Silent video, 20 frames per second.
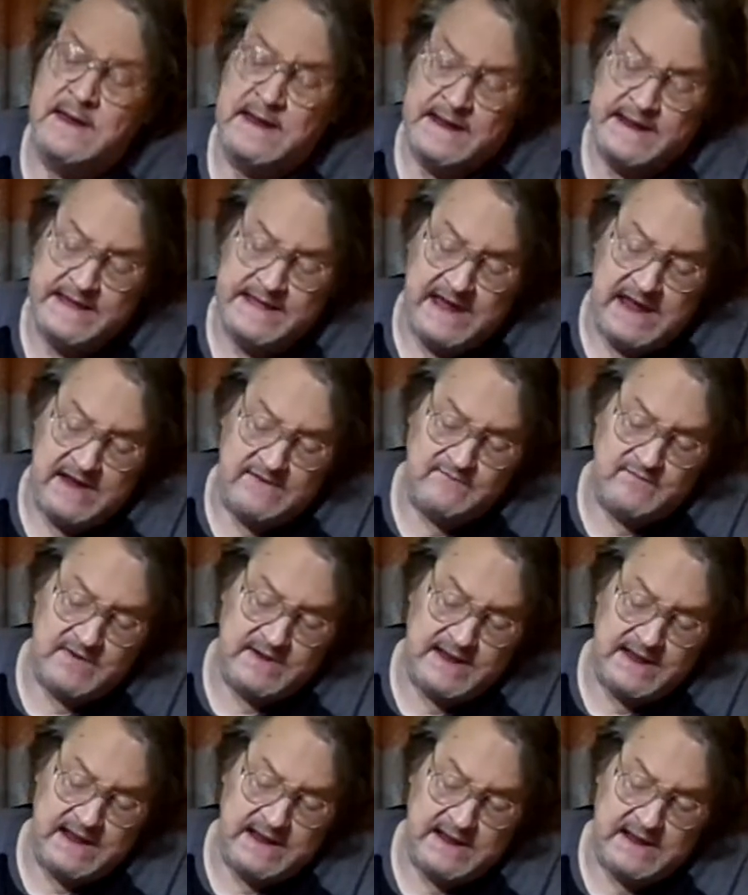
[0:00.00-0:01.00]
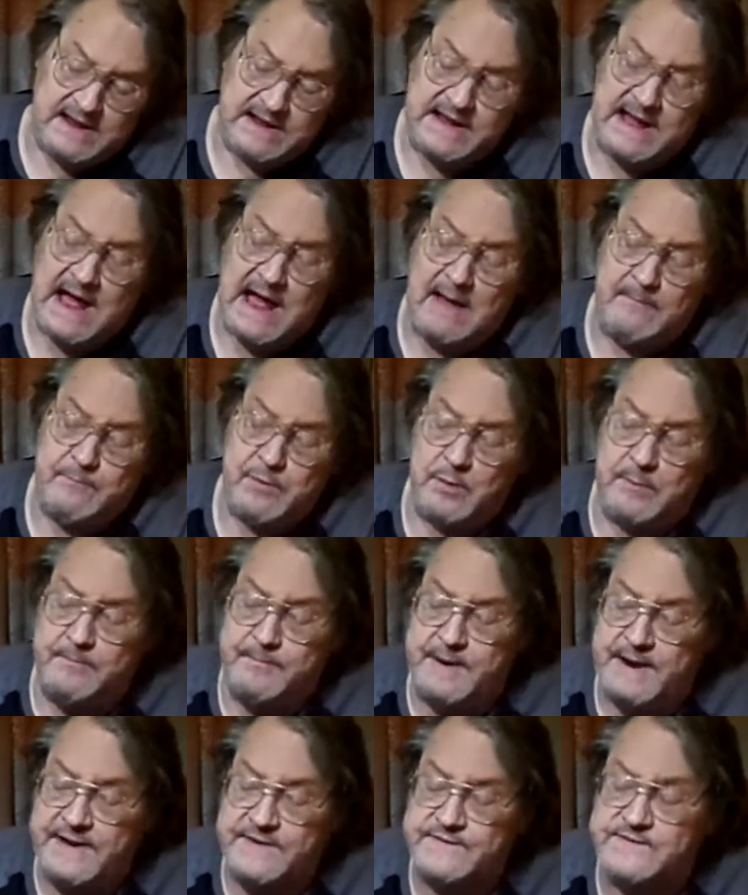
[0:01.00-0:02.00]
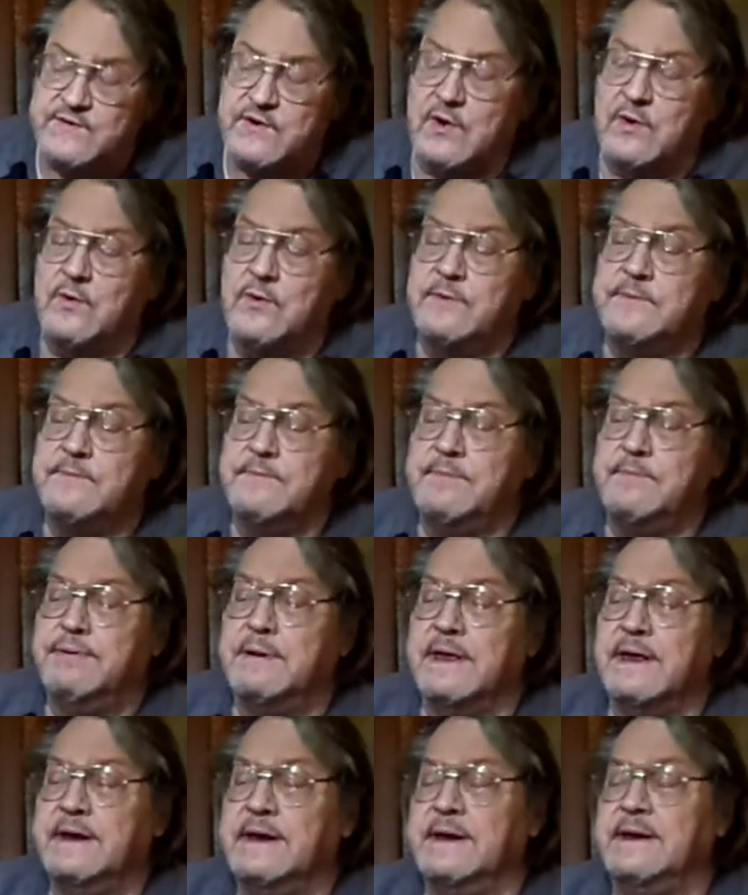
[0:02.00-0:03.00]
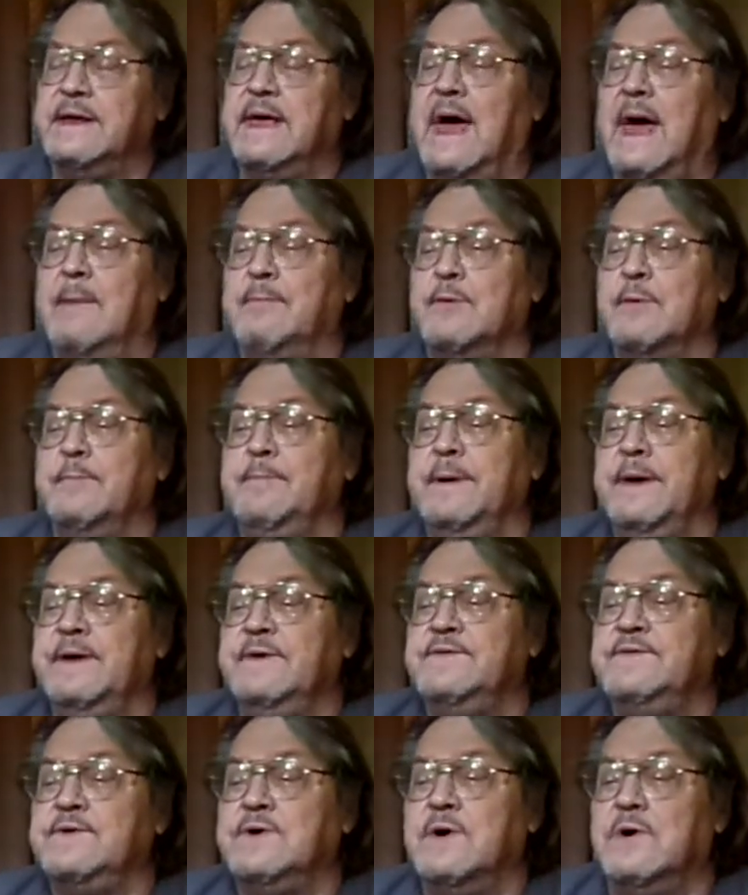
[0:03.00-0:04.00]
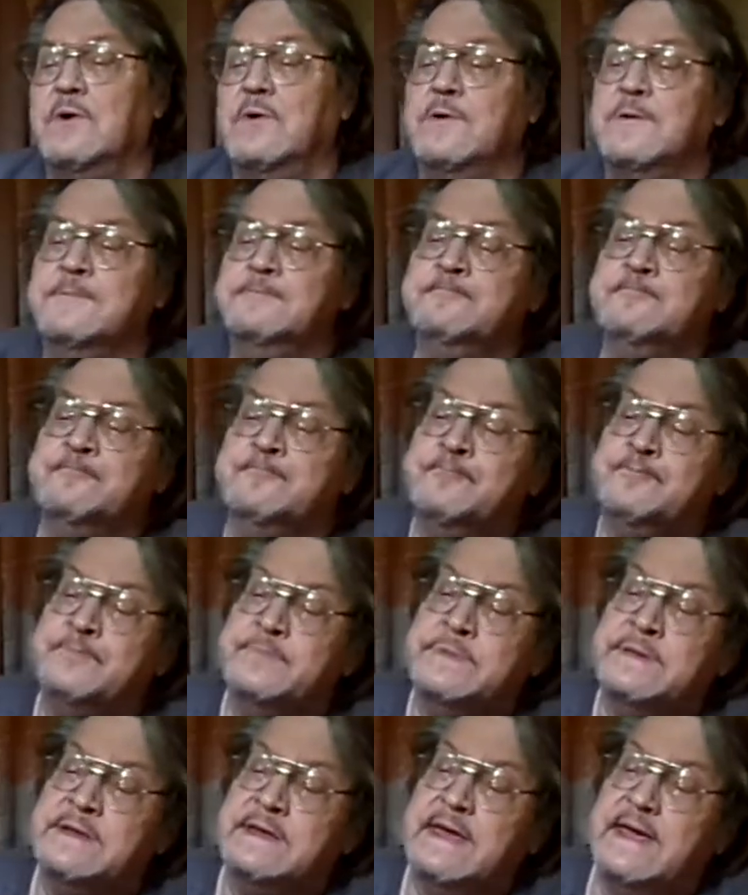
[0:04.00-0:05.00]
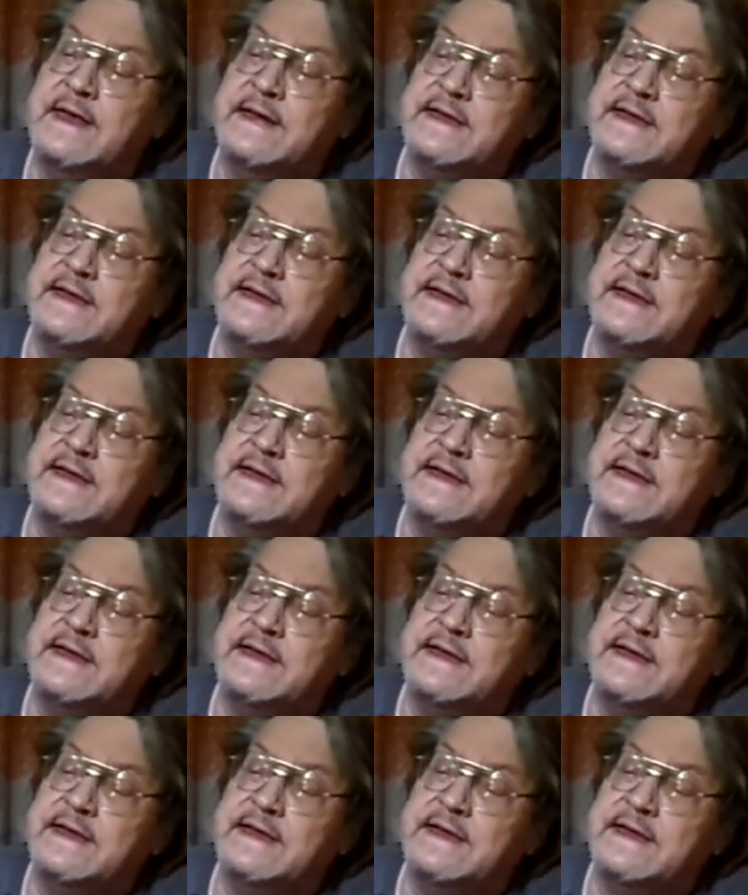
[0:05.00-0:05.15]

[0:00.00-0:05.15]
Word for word: gave it a, a uh, copper base coat, plated copper base coat, and